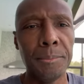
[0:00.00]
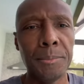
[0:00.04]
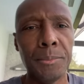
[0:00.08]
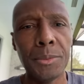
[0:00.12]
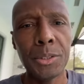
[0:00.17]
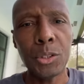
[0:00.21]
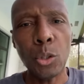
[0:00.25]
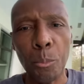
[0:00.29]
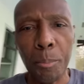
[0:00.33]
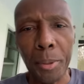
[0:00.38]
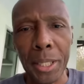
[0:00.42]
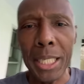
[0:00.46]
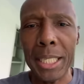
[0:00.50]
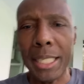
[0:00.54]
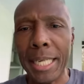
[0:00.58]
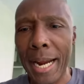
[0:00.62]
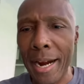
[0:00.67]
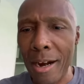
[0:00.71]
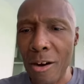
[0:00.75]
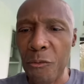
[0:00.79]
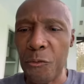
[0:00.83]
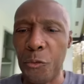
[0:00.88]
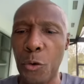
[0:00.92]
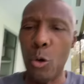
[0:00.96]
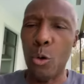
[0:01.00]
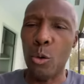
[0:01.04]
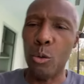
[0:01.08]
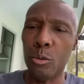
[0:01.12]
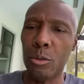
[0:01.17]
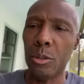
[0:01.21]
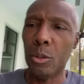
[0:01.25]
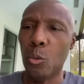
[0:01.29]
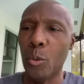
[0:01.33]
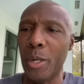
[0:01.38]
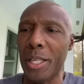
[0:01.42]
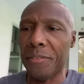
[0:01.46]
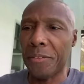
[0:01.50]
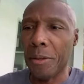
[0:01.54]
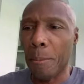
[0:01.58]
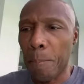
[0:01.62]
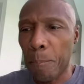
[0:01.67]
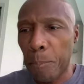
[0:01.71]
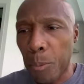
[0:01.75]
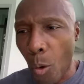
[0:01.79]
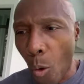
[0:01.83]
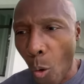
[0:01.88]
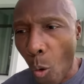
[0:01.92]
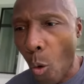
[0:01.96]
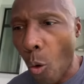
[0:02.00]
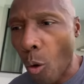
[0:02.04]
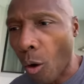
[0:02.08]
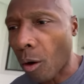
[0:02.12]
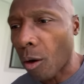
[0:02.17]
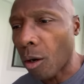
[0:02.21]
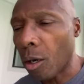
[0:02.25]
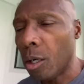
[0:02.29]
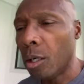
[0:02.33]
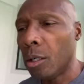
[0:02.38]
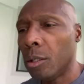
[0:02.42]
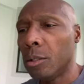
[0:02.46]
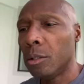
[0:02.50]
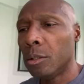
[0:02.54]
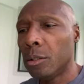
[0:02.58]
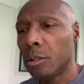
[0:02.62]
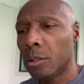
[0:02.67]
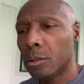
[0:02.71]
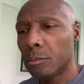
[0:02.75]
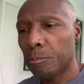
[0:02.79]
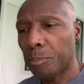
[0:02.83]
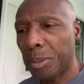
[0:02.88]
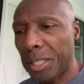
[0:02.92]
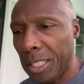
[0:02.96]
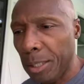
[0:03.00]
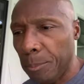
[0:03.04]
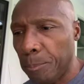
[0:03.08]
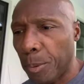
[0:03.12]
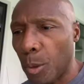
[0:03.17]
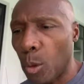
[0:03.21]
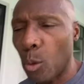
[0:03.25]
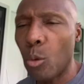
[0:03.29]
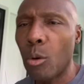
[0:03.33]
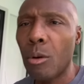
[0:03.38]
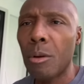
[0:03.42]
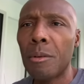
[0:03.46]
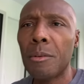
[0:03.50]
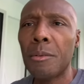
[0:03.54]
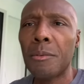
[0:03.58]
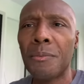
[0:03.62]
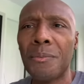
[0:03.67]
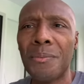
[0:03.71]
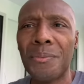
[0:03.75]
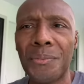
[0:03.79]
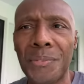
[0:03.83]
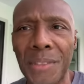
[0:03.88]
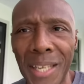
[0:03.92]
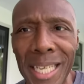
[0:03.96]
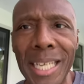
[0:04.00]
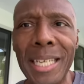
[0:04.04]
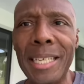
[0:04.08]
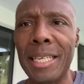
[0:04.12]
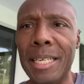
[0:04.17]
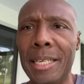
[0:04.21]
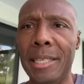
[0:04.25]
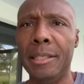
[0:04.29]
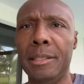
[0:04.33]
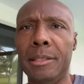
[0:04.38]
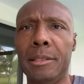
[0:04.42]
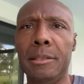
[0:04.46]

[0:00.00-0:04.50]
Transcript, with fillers: So be careful with the poor people thinking.